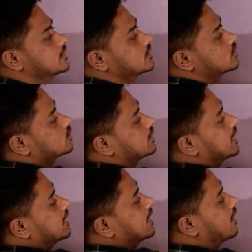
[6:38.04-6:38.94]
So
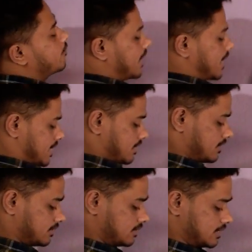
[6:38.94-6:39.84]
cyclic amide
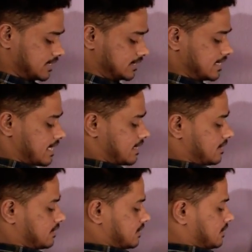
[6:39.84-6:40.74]
it is there,
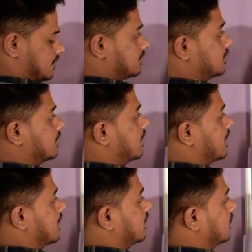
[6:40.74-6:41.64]
and